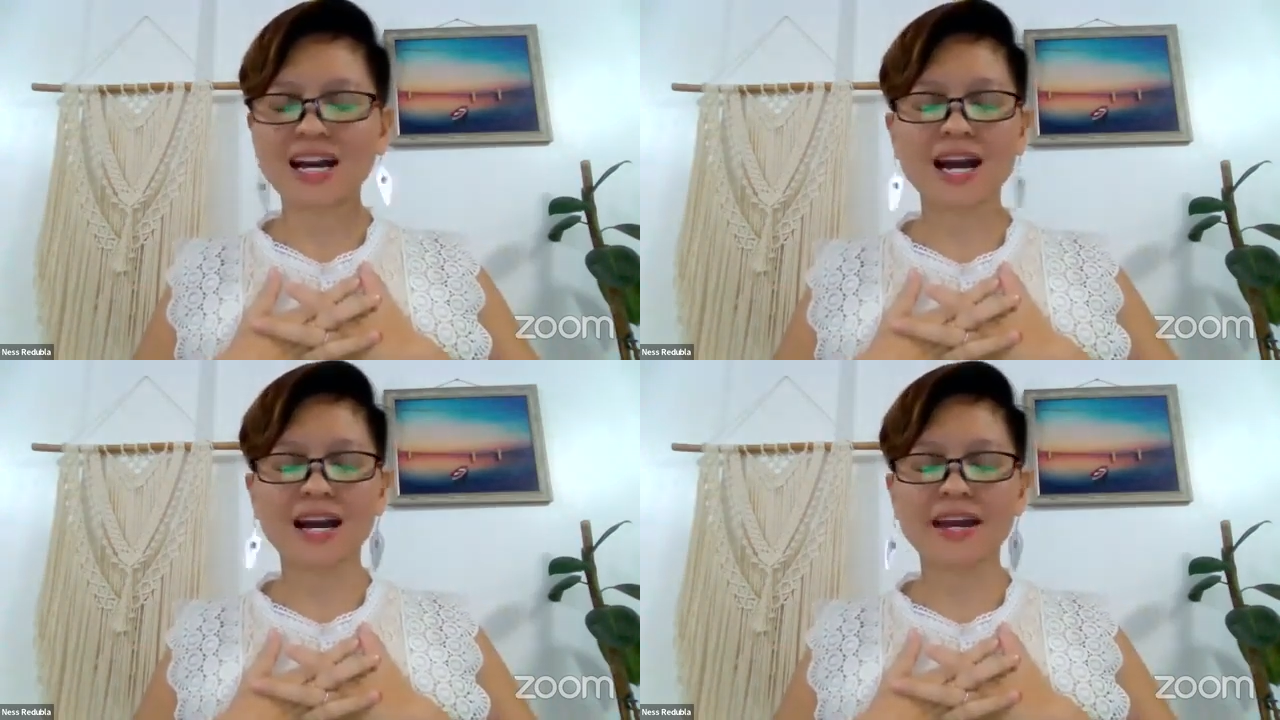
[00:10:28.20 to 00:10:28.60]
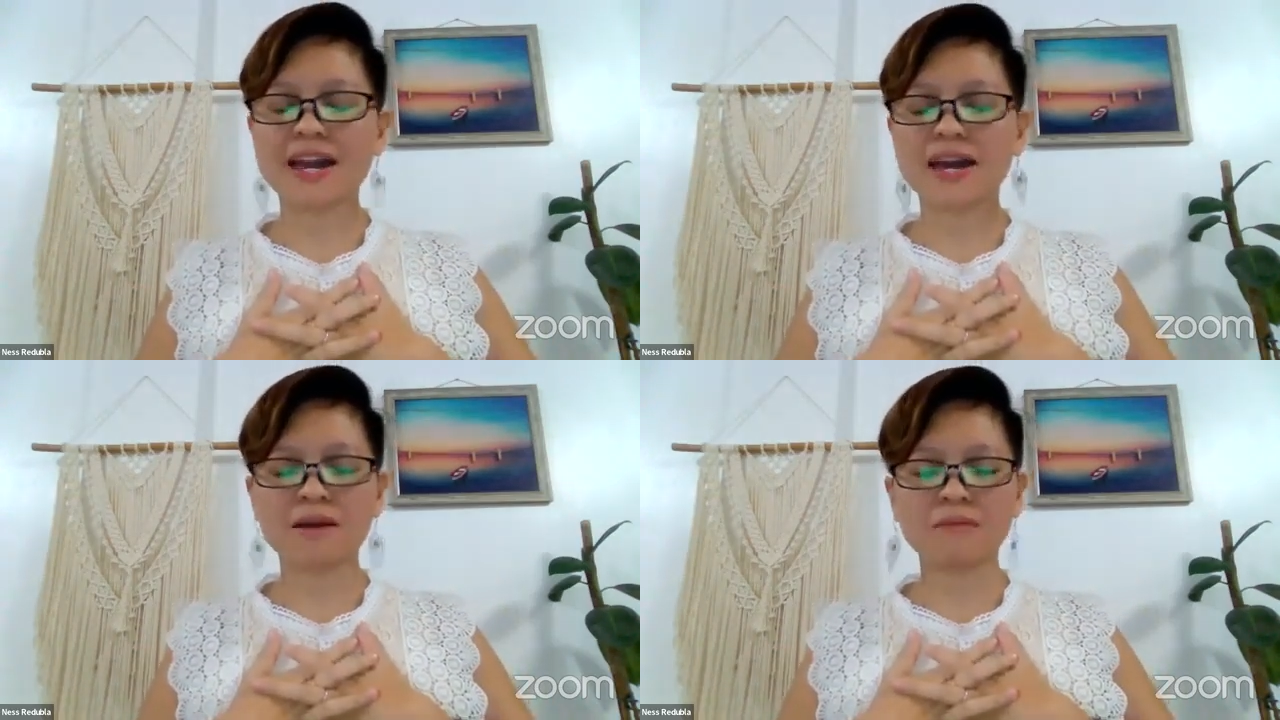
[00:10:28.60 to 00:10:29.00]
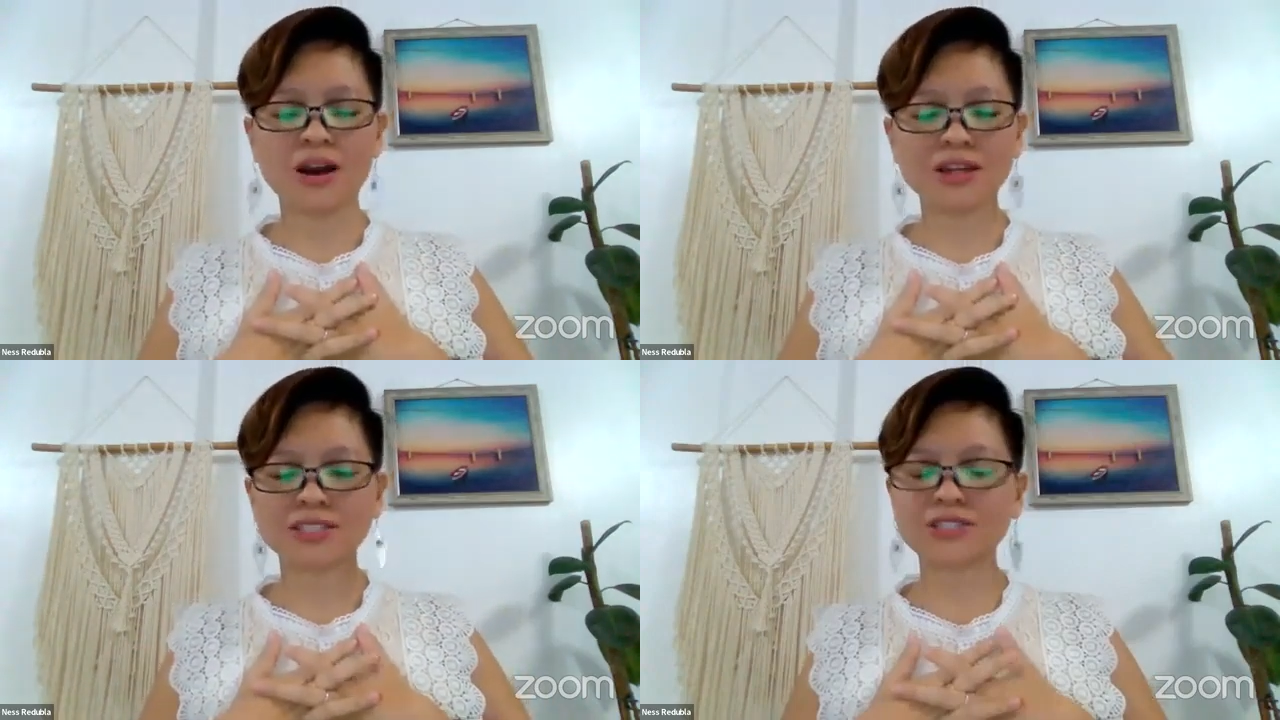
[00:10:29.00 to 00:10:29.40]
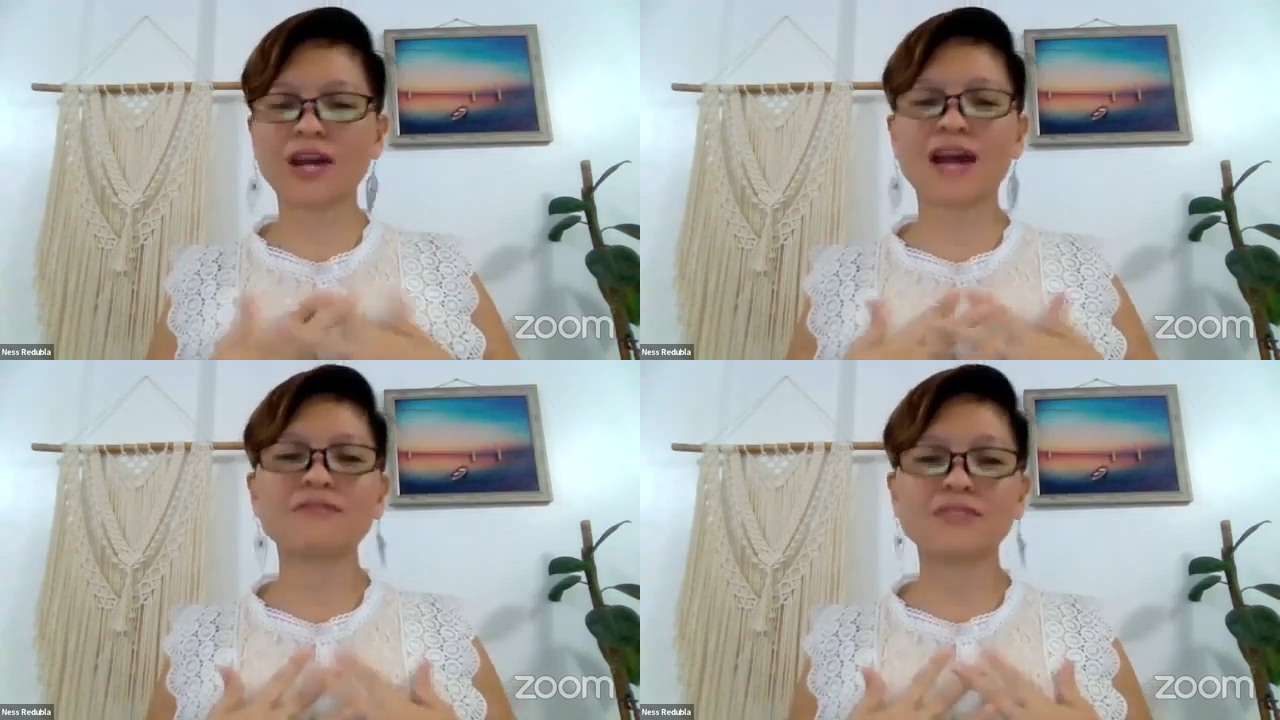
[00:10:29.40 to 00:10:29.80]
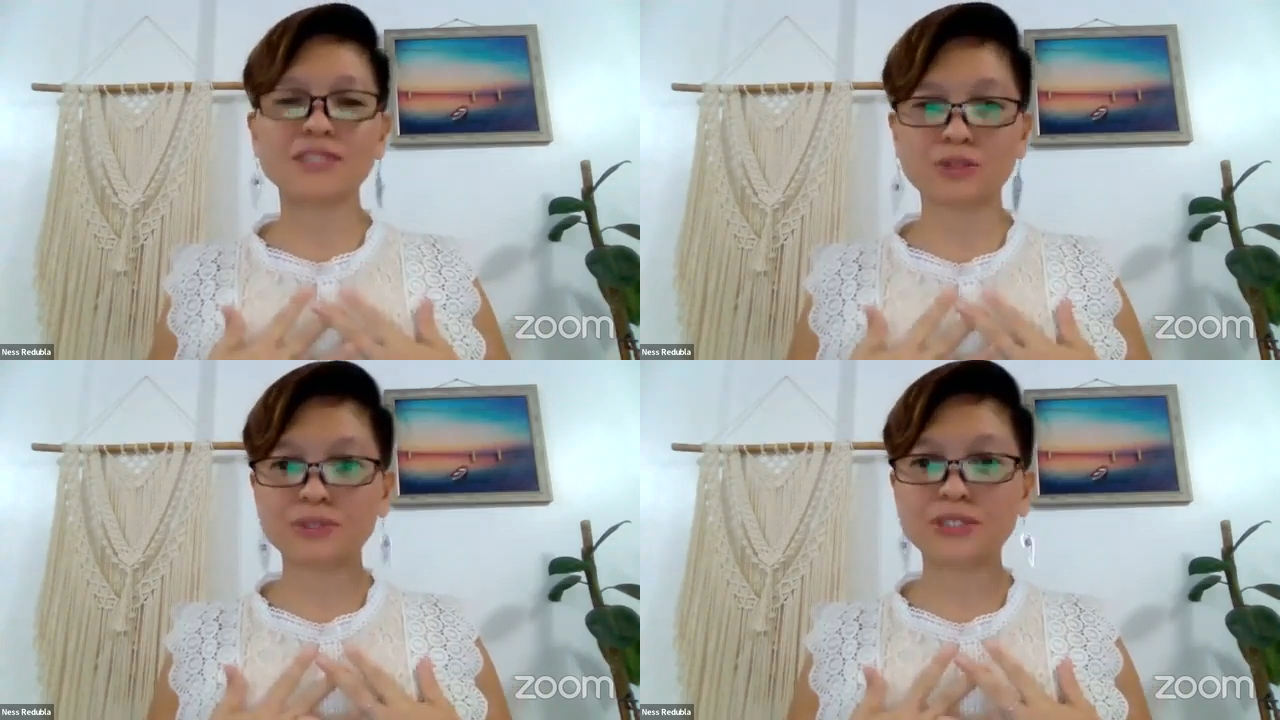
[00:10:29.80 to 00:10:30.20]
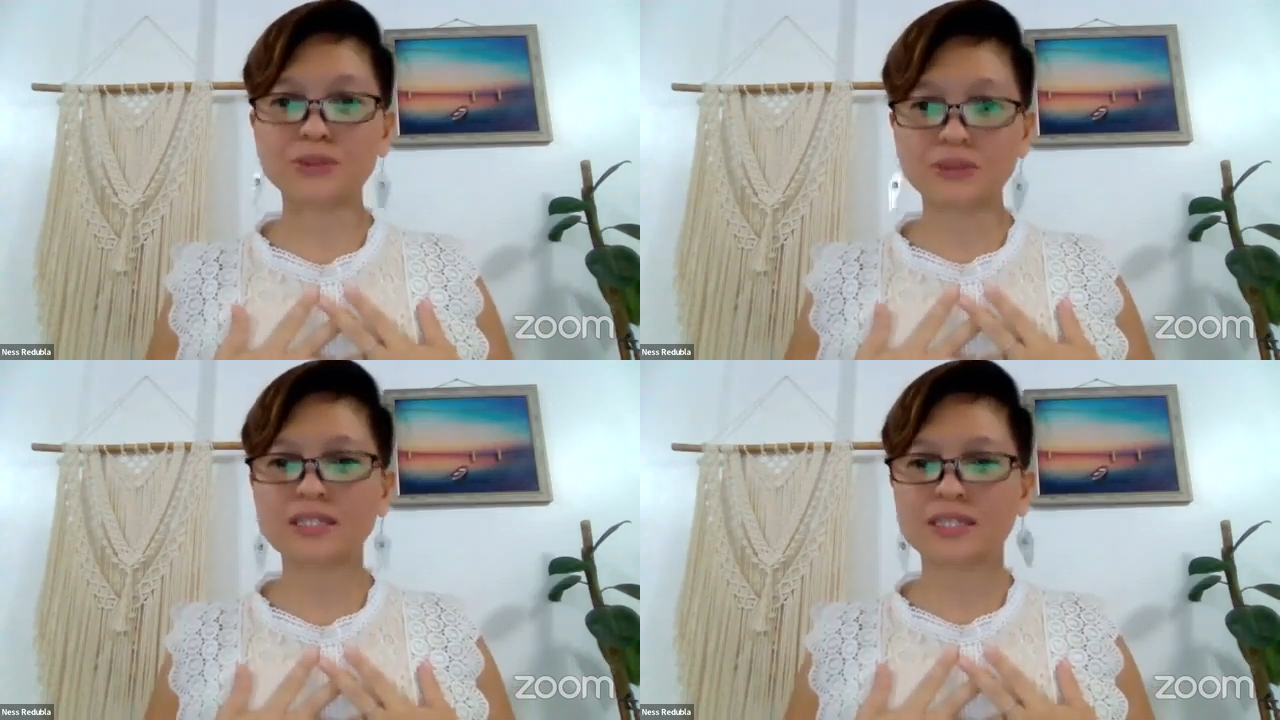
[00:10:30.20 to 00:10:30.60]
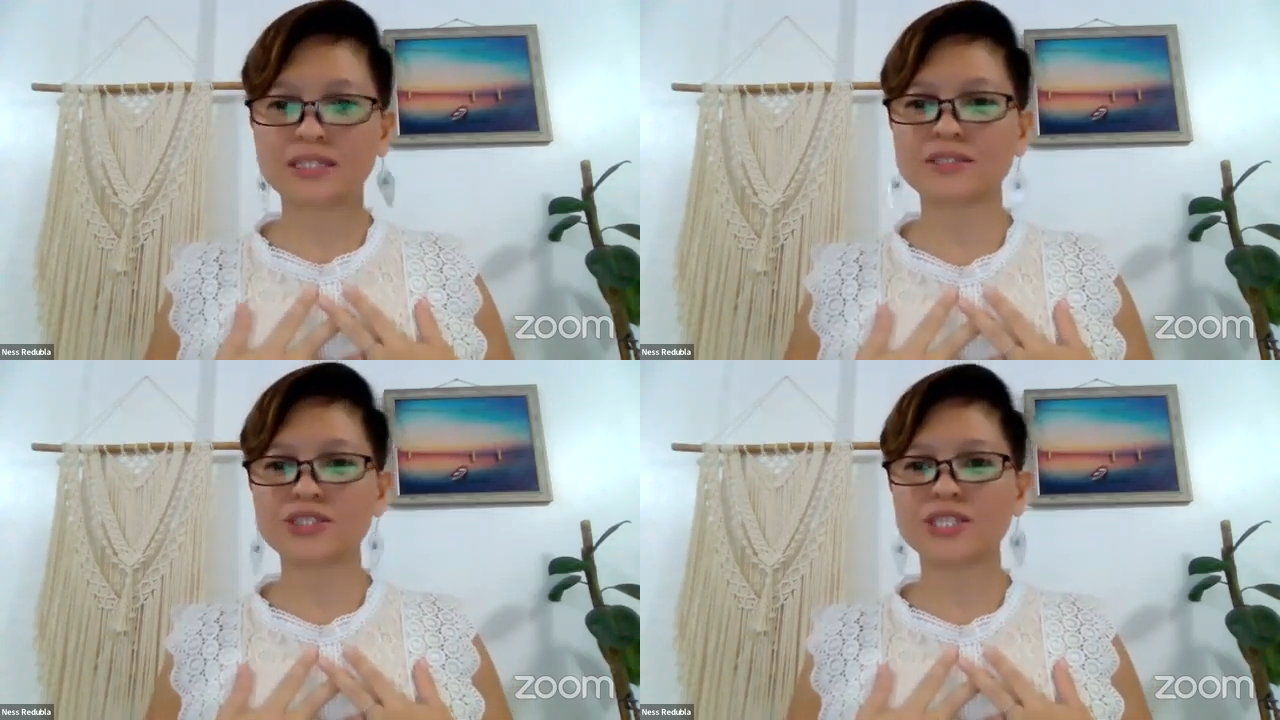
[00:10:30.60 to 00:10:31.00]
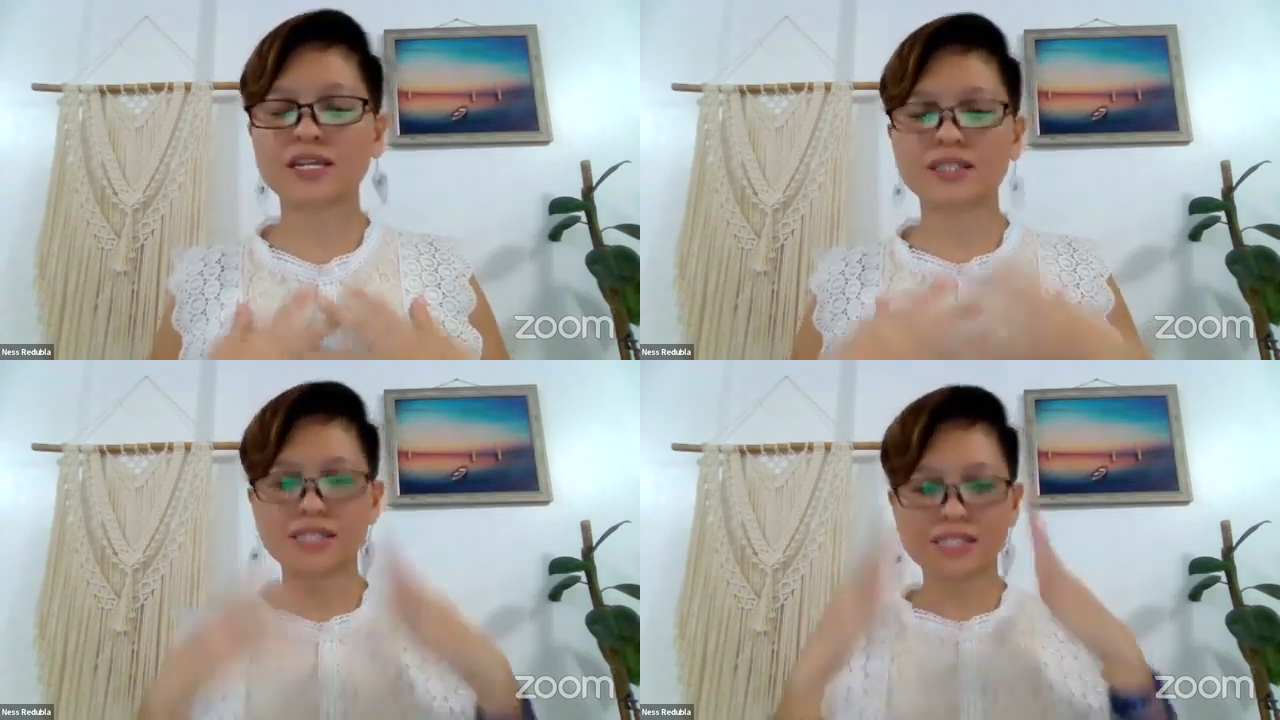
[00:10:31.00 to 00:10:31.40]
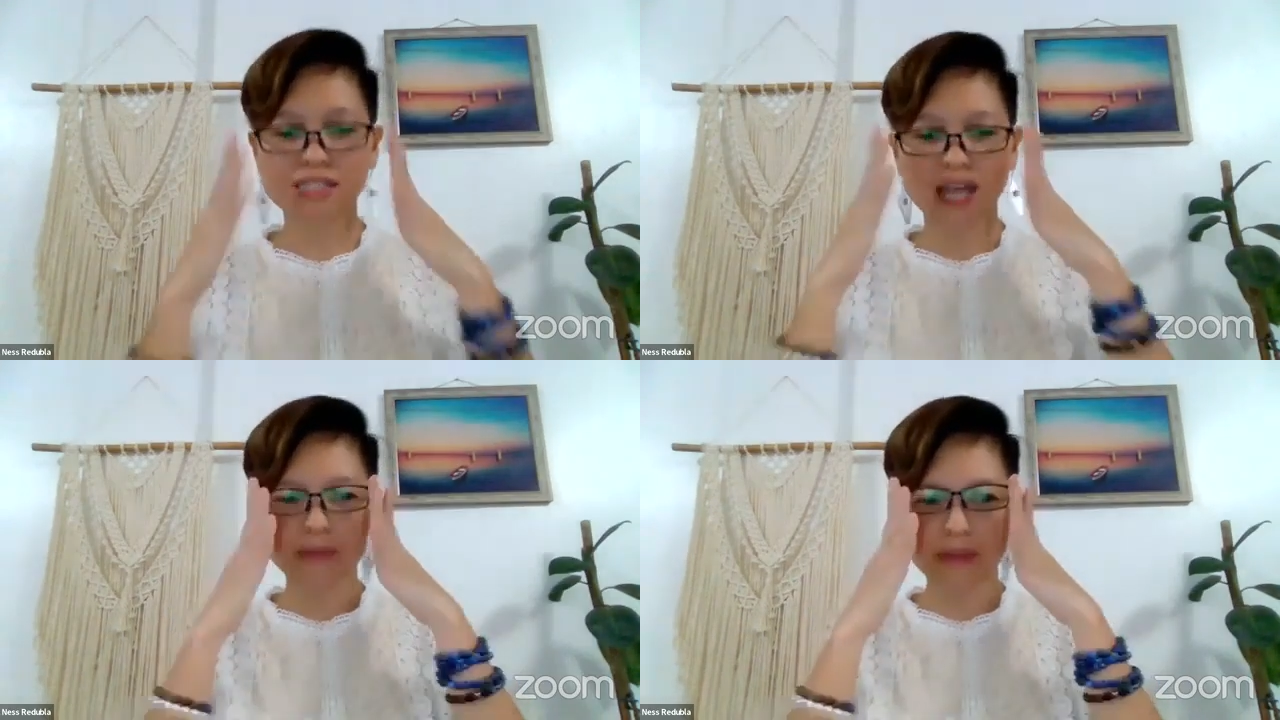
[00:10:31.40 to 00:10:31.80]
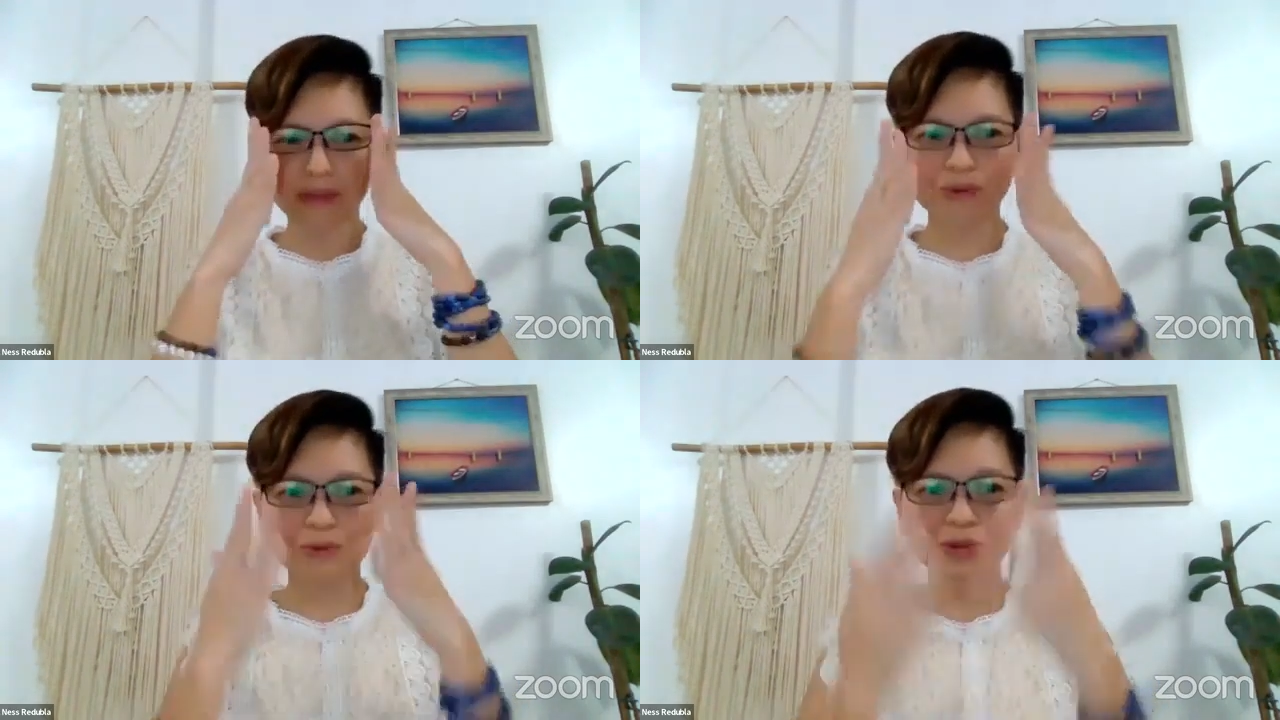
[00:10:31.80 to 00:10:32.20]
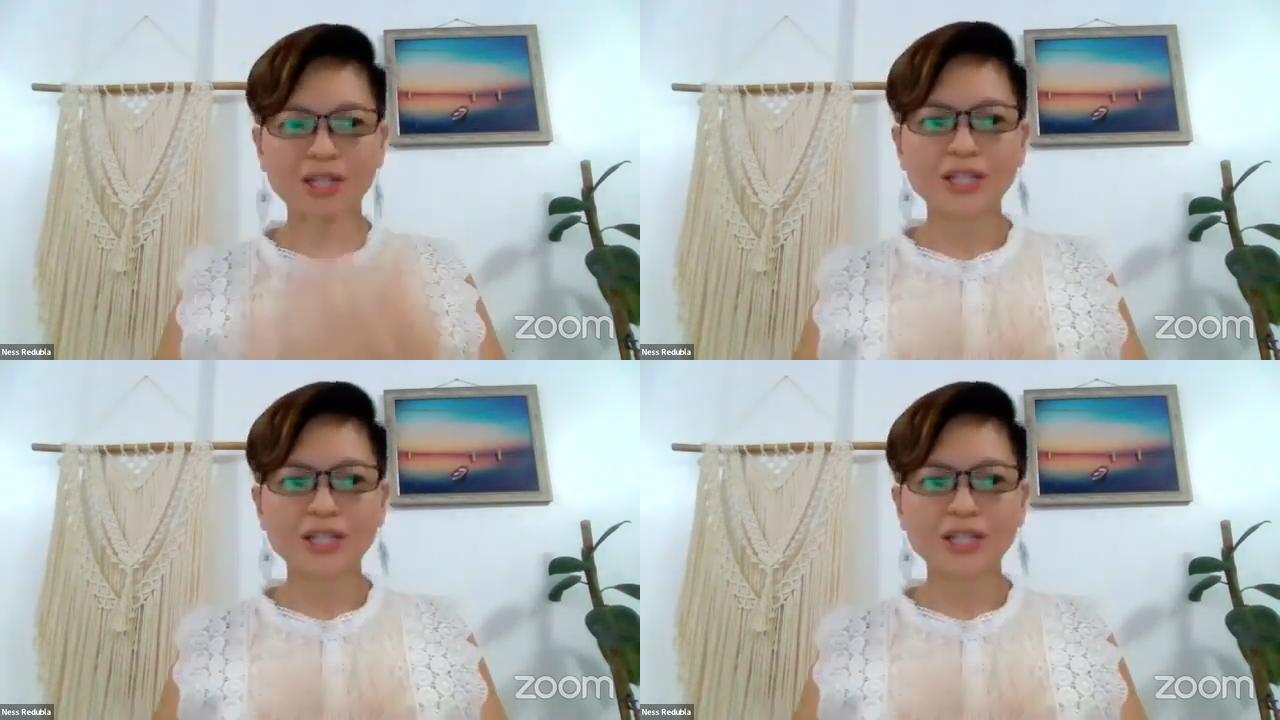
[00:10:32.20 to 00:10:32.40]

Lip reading: I am honored to have this opportunity to share this time with you,